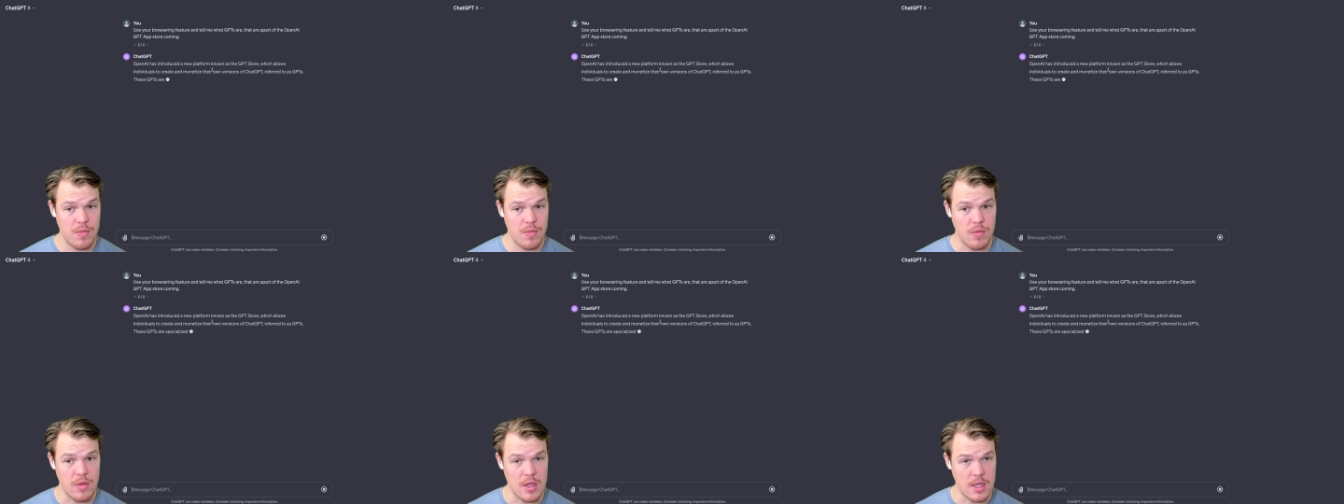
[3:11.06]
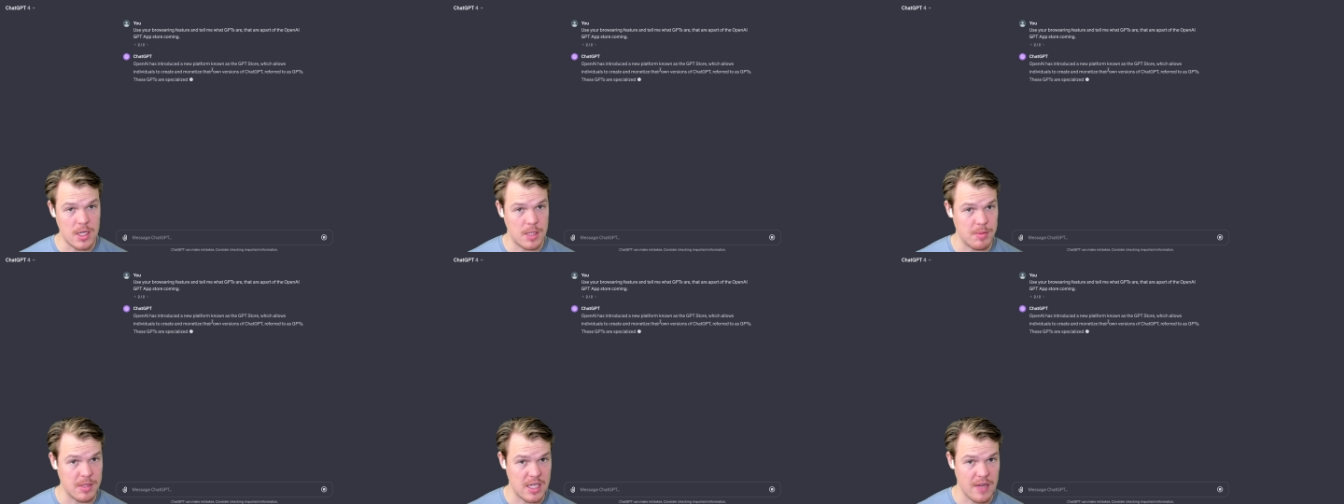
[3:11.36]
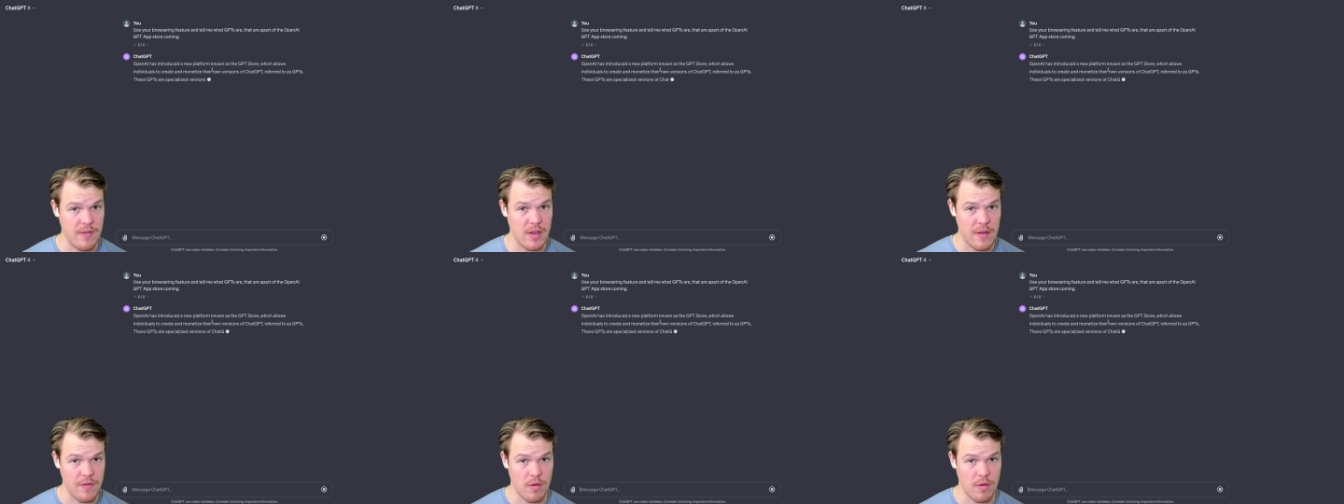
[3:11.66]
the
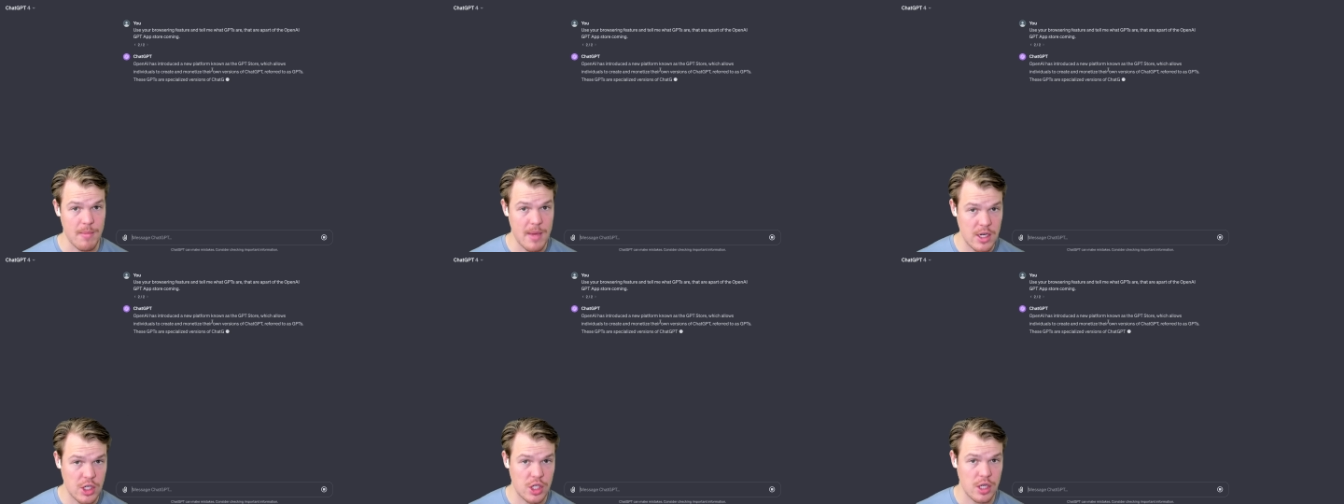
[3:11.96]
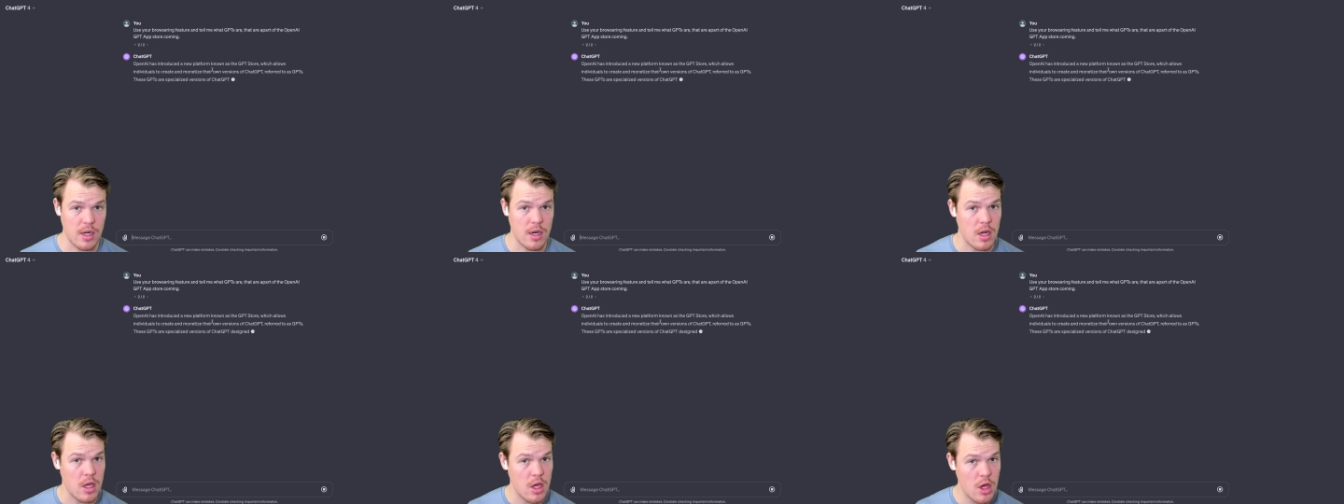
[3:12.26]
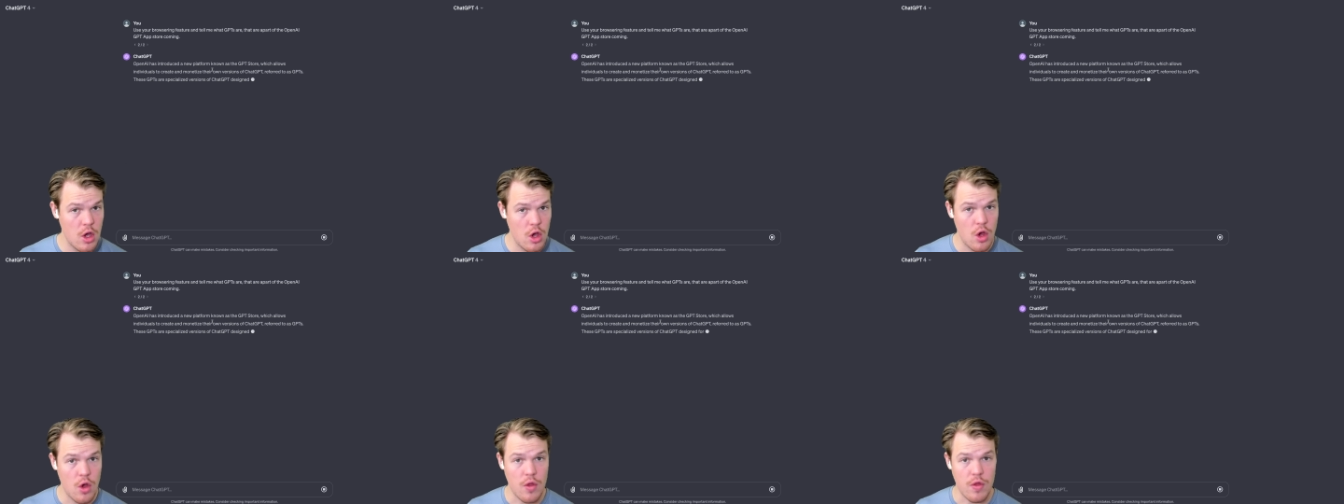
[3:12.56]
specific information
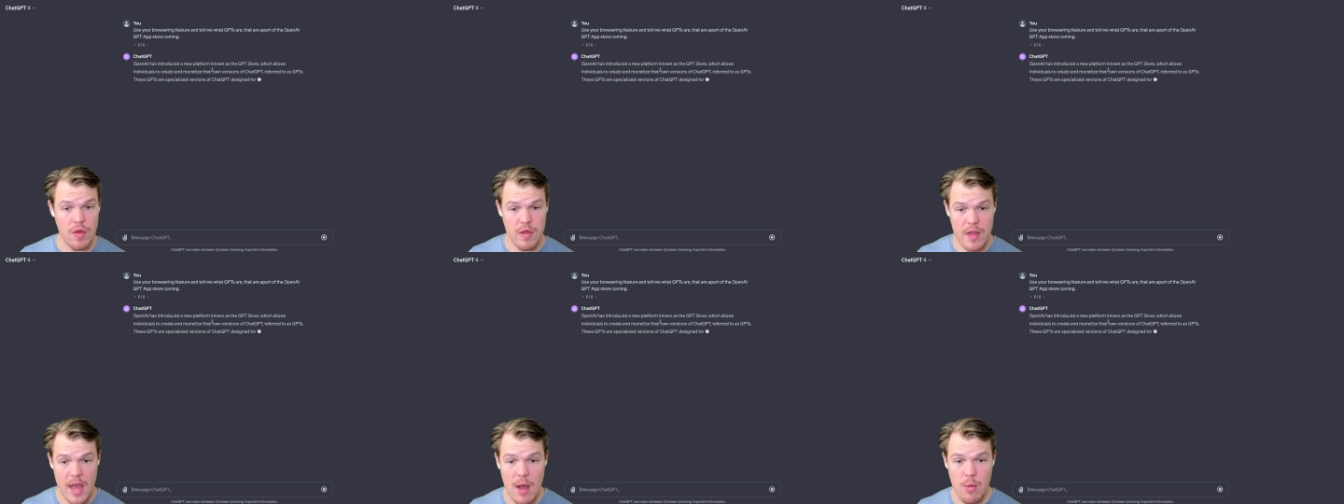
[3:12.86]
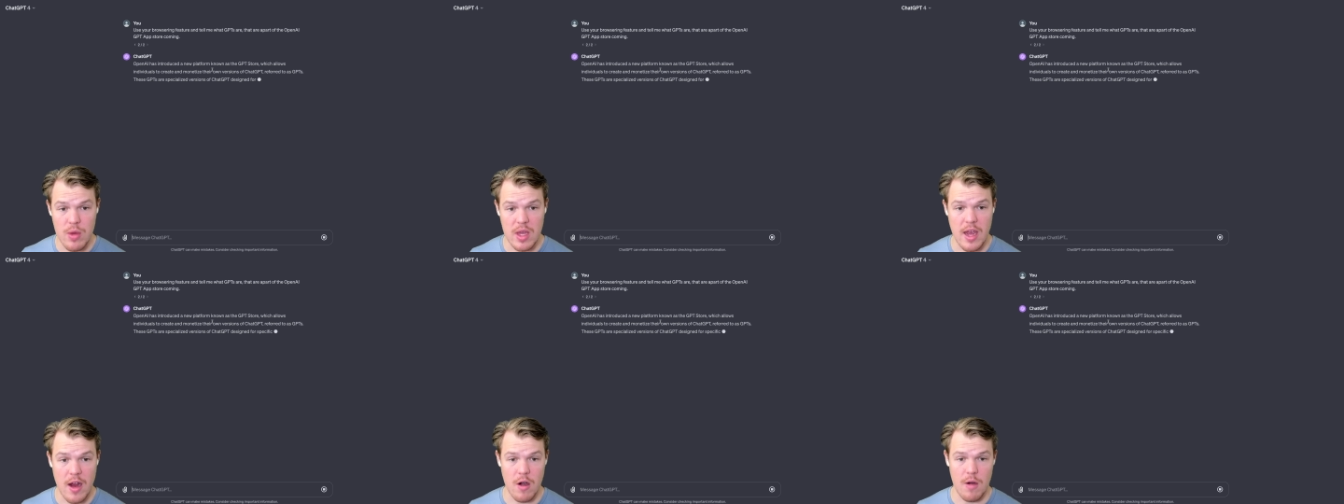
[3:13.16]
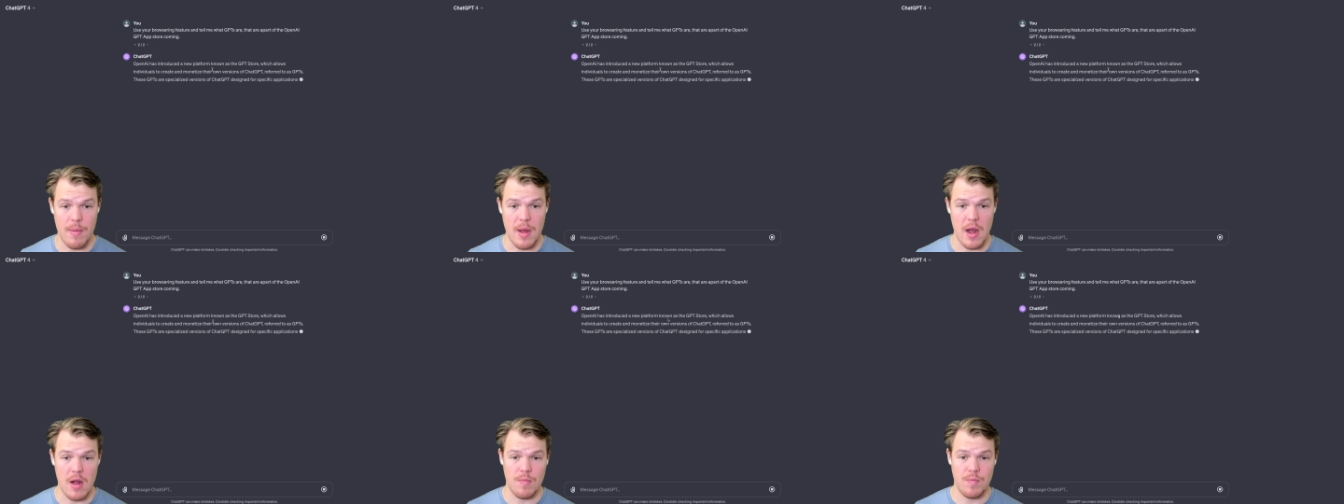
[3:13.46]
that we cared
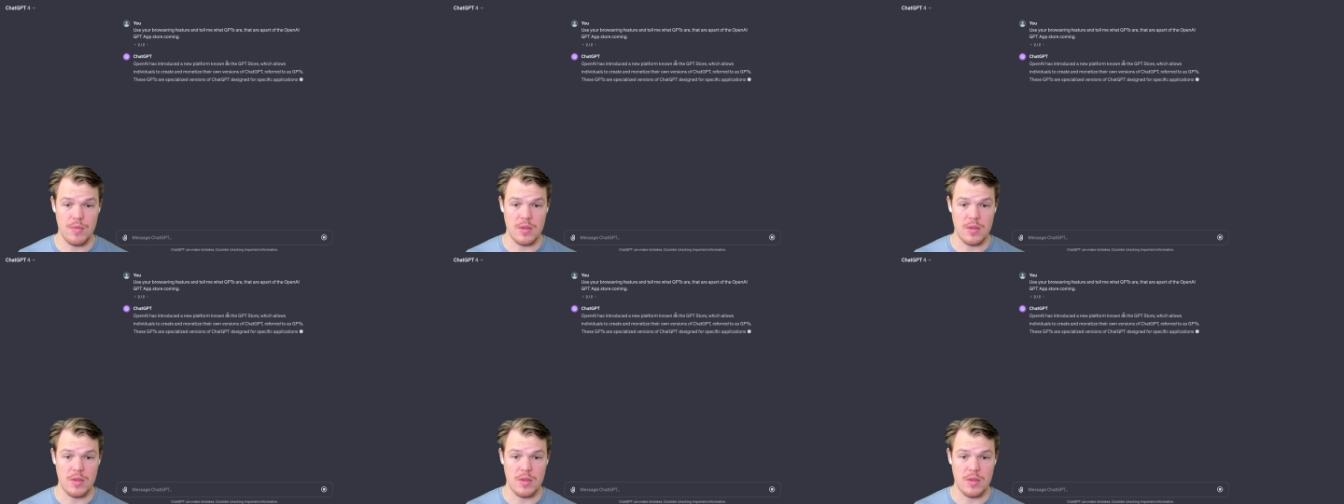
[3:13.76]
about.